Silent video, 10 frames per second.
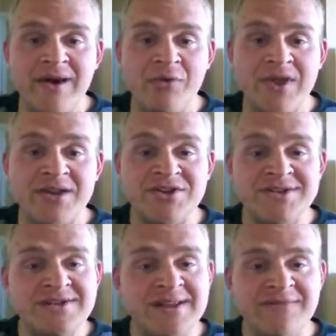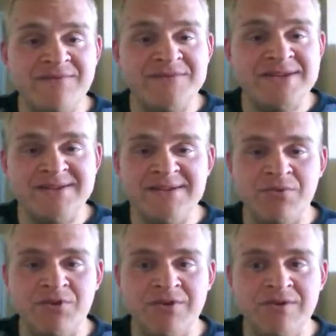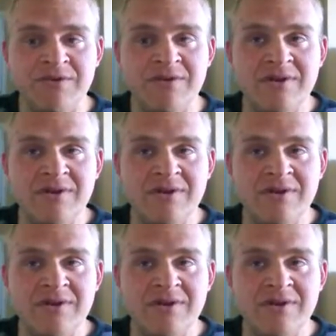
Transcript: We had just left Disney World,